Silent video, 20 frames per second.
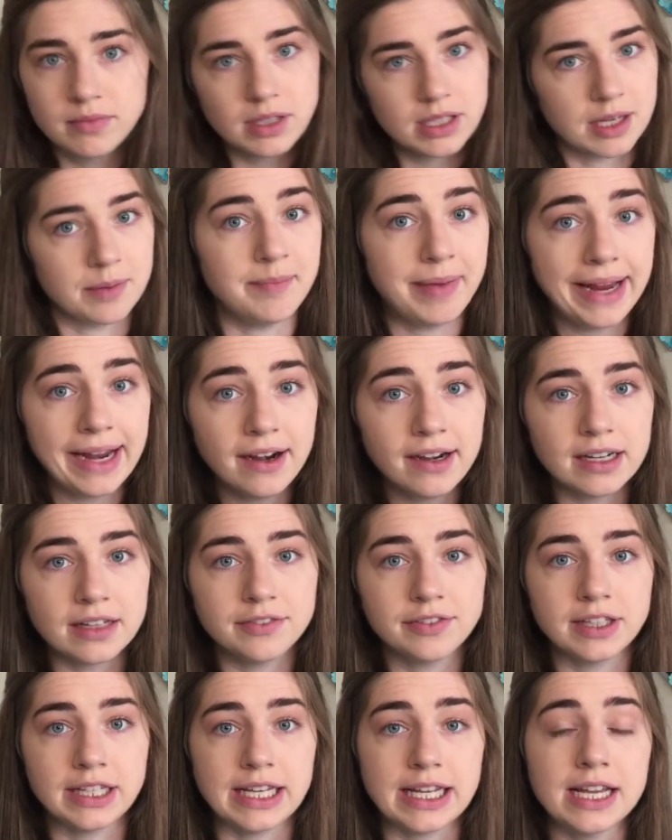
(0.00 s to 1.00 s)

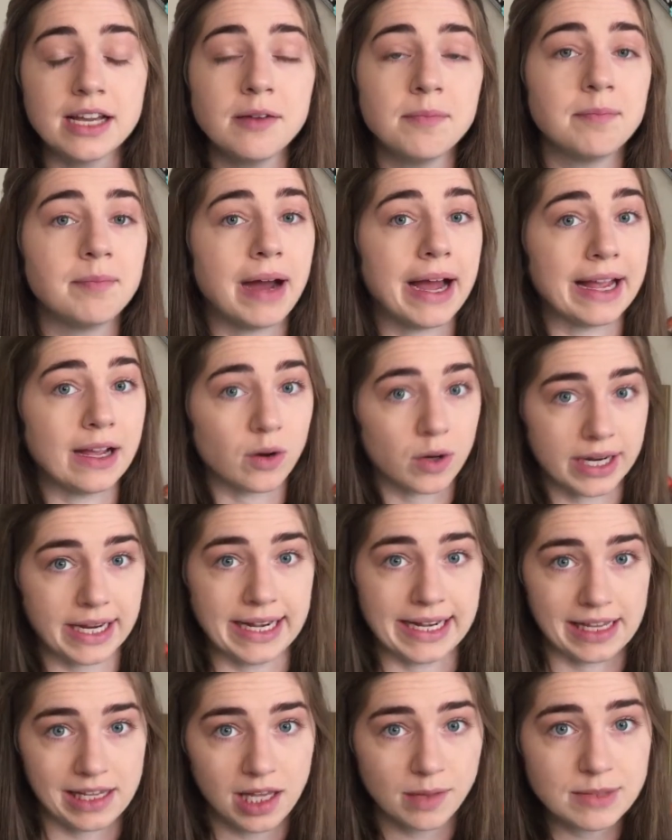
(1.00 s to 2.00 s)
Comparatively, my
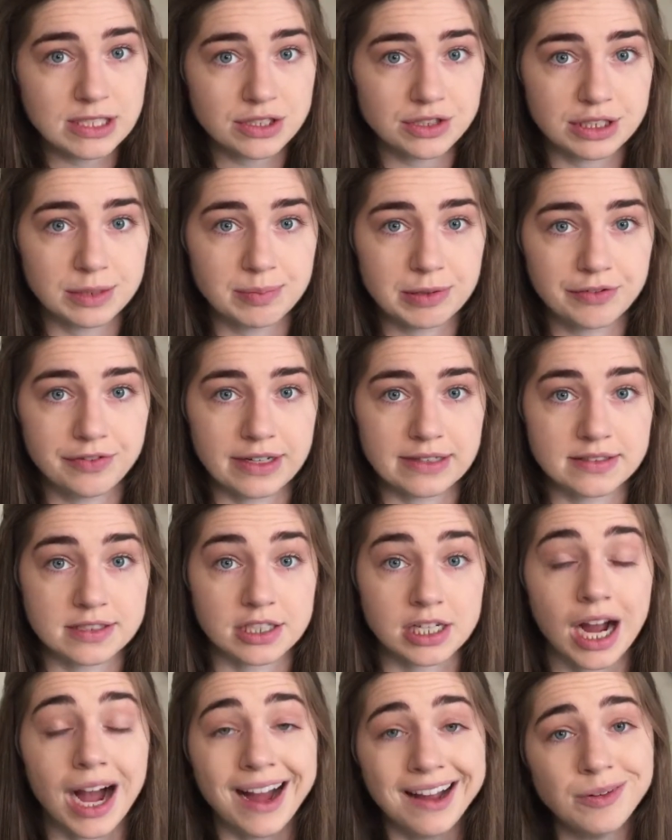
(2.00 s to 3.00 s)
organic chemistry
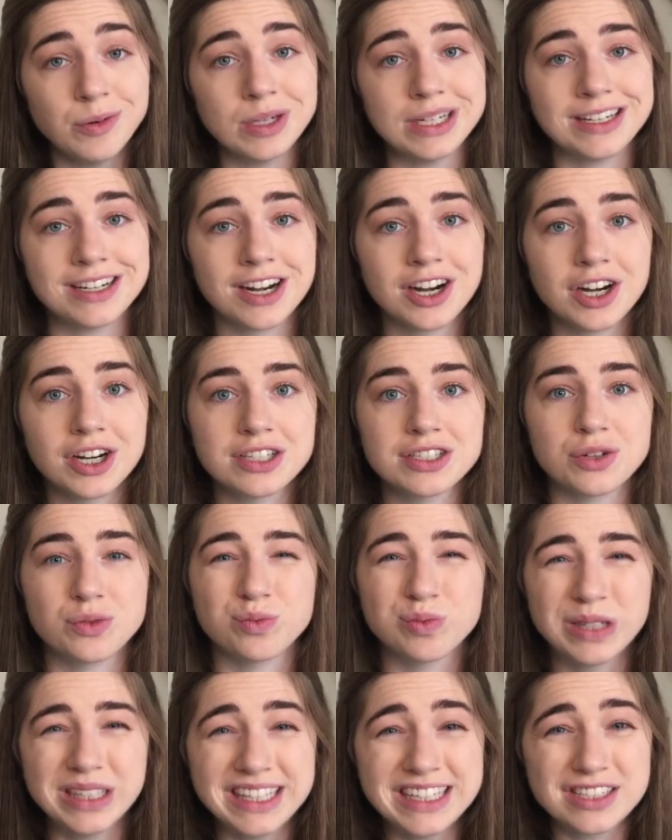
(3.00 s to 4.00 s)
professor, I wanted her to
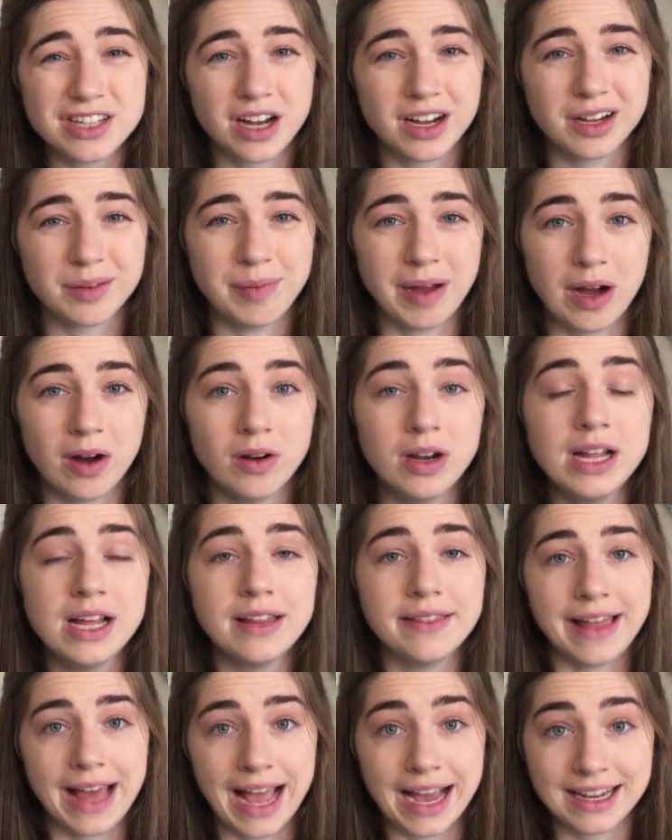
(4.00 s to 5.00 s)
really talk about
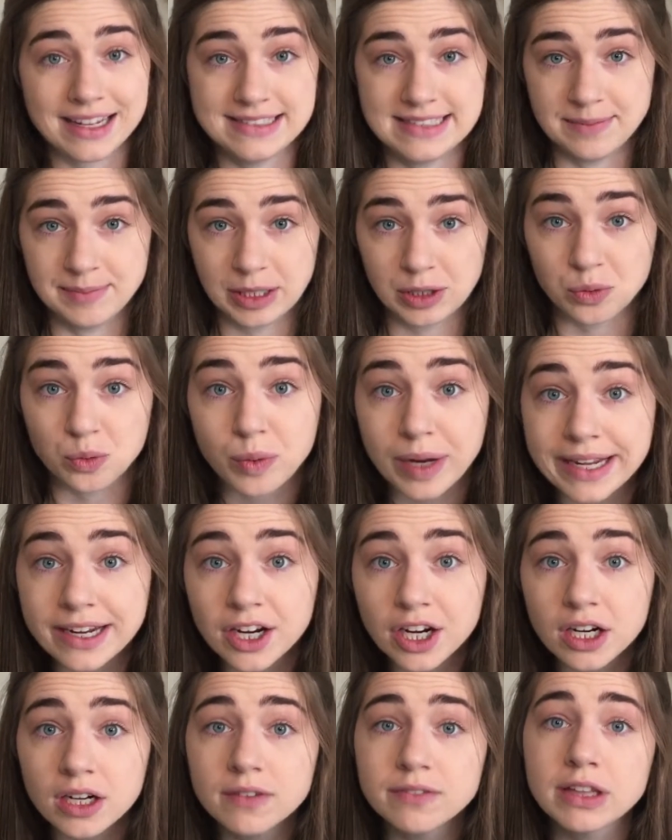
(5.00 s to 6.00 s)
the academic
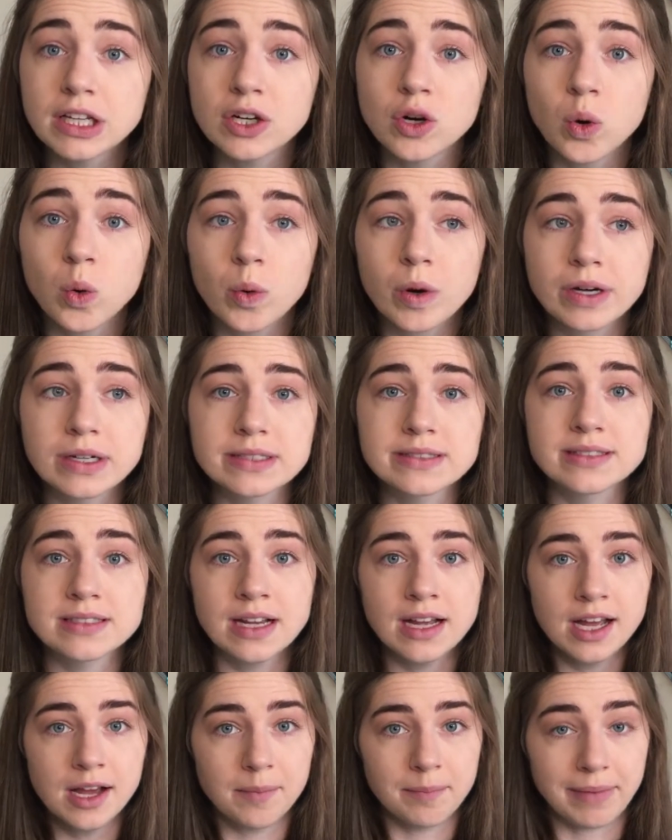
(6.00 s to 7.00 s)
rigor of the course,
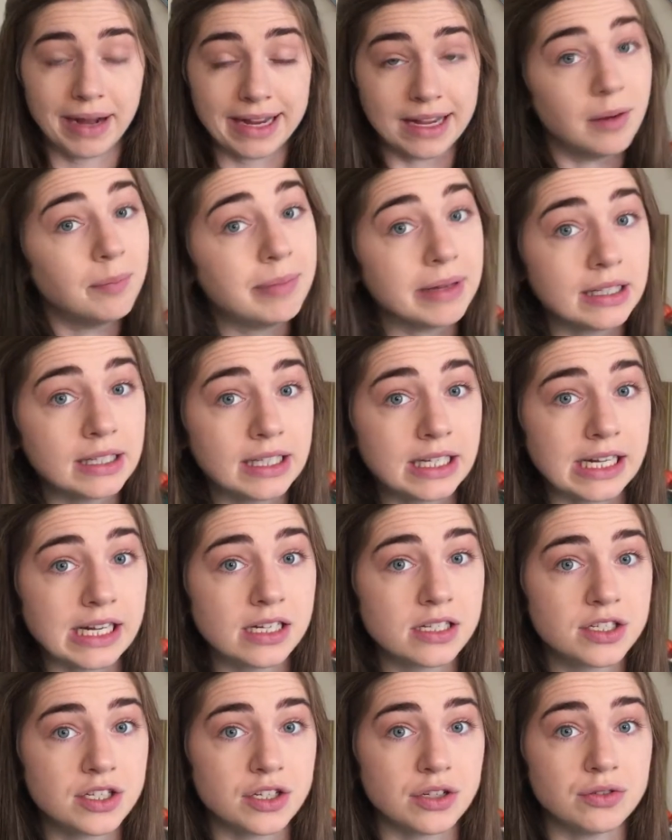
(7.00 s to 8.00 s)
my
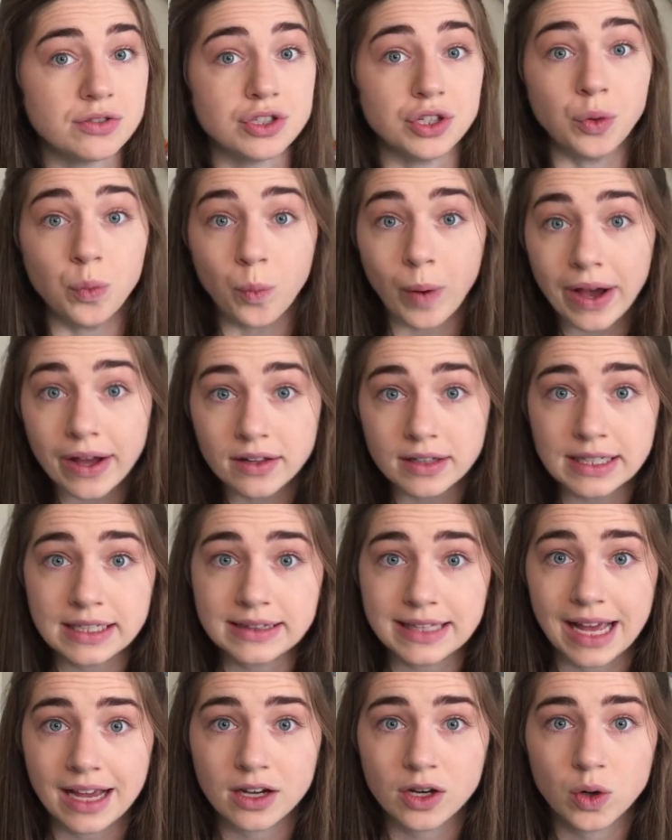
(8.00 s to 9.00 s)
ability to do well
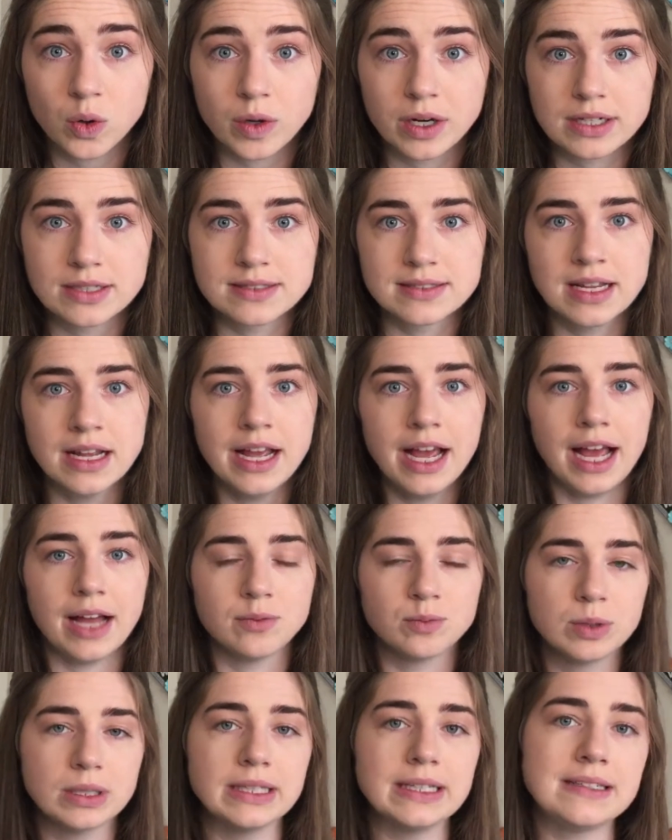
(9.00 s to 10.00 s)
in that course,
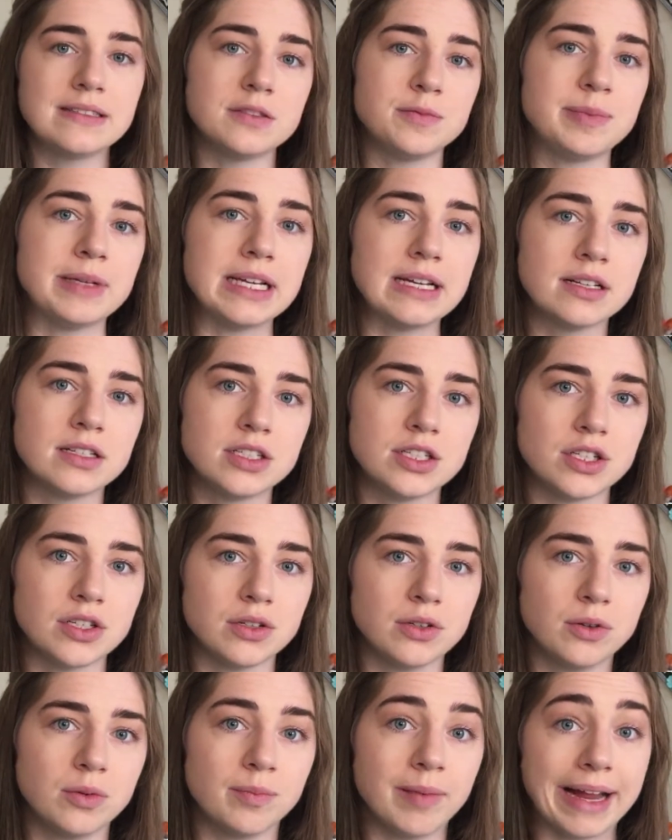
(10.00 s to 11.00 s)
and really speak
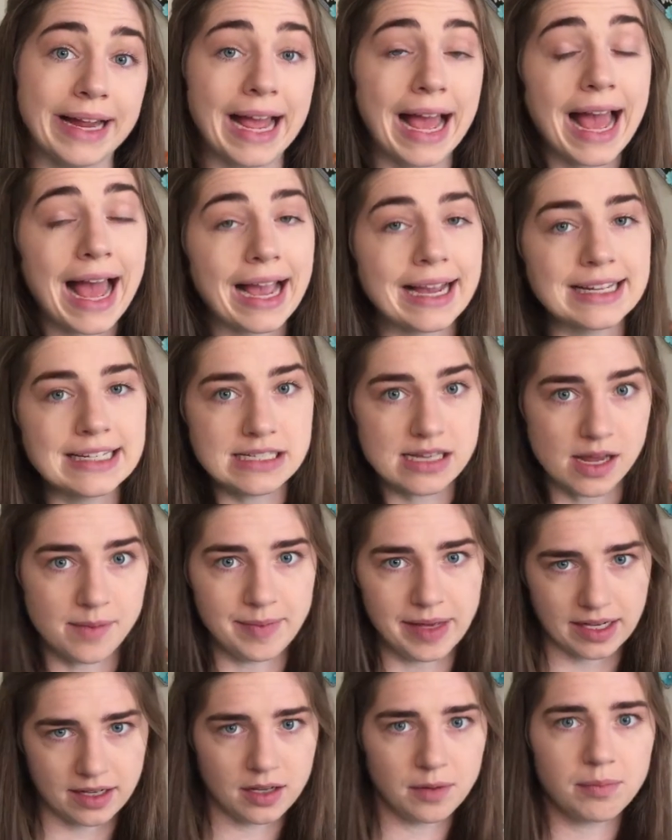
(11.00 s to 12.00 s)
to my
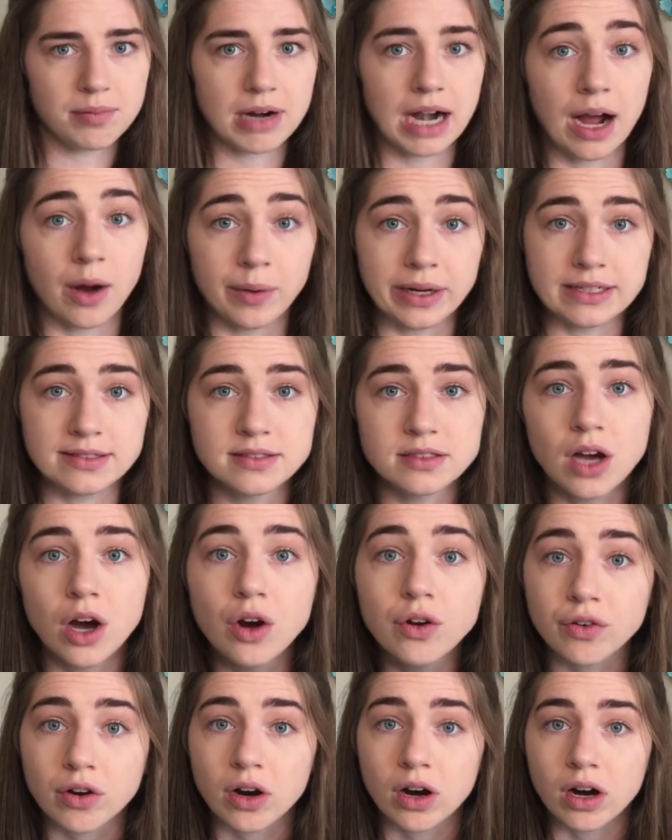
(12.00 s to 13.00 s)
academic prowess
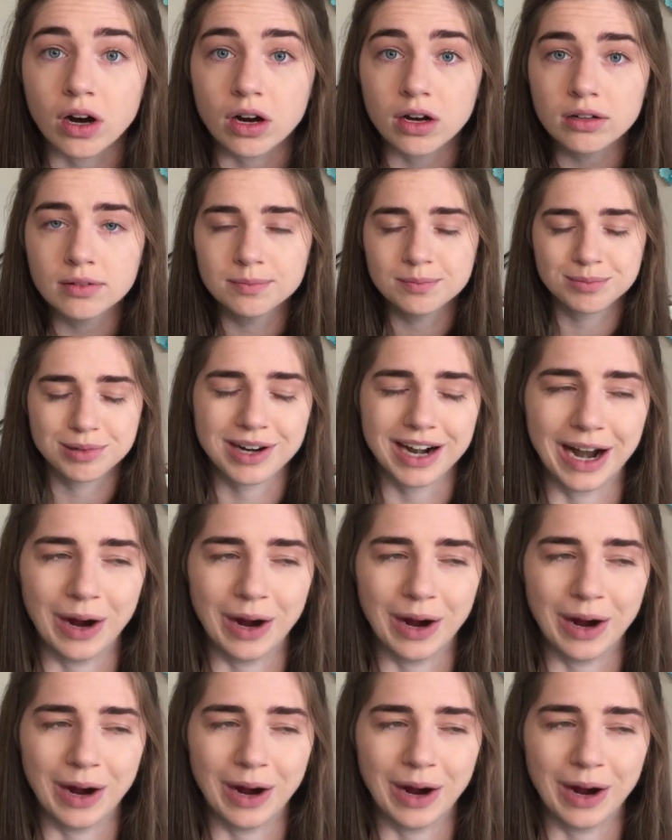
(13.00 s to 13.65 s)
overall.